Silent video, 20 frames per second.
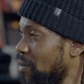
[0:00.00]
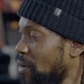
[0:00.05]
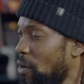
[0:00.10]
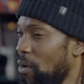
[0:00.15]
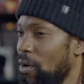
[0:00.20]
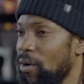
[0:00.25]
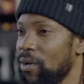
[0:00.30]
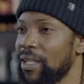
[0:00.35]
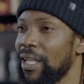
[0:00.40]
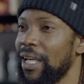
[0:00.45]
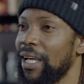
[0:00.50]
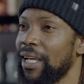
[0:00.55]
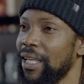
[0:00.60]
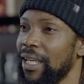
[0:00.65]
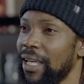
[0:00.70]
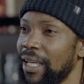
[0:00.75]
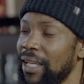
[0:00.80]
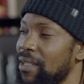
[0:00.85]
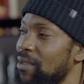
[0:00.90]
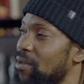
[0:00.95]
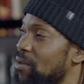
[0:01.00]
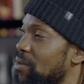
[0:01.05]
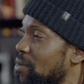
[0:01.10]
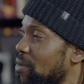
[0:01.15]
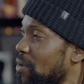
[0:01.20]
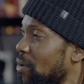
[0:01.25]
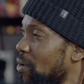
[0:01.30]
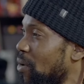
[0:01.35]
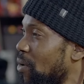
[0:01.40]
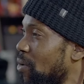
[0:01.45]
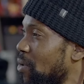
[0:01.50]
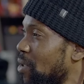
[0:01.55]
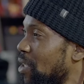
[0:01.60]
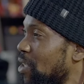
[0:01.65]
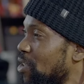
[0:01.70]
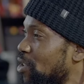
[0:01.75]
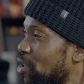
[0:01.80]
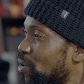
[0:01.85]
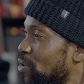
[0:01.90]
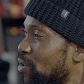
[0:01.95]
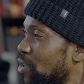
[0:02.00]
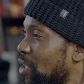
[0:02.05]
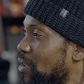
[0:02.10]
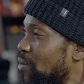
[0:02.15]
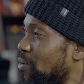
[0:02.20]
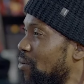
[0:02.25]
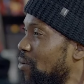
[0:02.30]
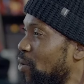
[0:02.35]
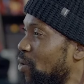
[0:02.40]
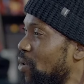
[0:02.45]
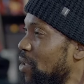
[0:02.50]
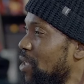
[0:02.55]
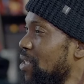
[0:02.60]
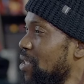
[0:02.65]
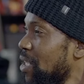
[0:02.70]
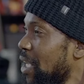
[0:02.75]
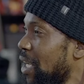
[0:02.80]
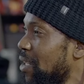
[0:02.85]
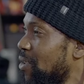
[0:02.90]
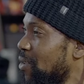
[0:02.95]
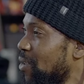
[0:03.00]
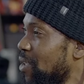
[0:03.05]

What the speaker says: or their kid or their children would decide,